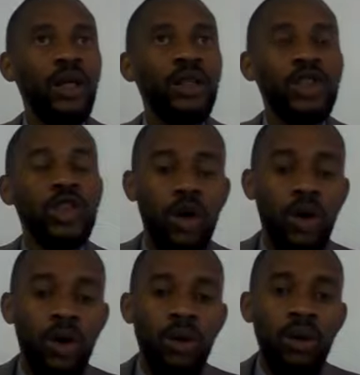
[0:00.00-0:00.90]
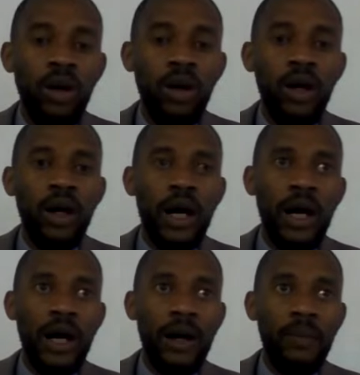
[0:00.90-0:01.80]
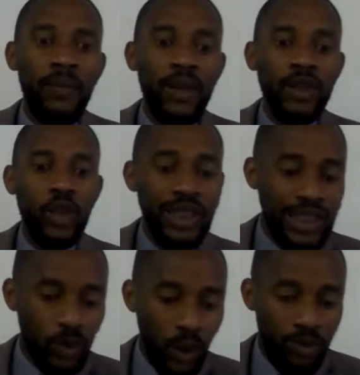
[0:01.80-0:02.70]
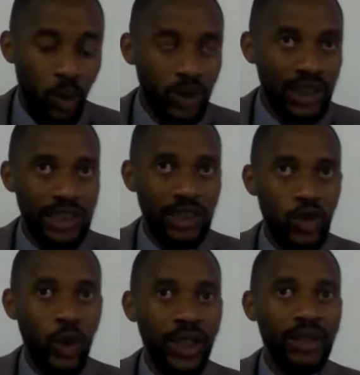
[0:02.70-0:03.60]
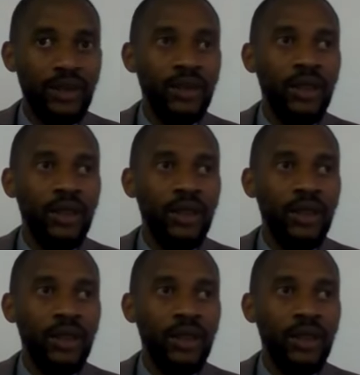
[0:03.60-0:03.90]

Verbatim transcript: So, um, so this is what Moses is doing